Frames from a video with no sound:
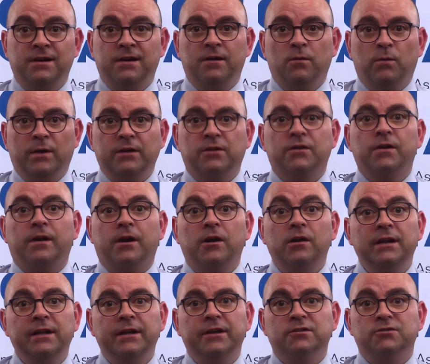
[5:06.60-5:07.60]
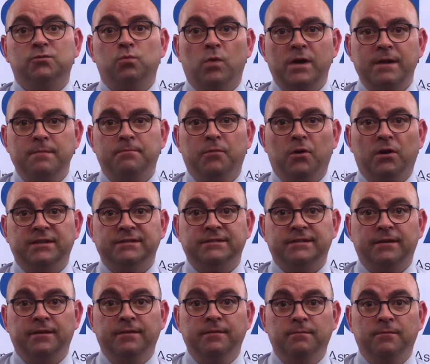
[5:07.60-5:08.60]
One could only use one
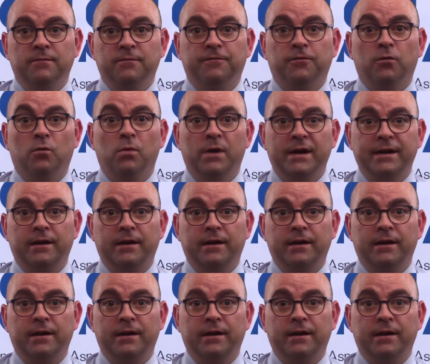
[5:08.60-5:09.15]
policy for one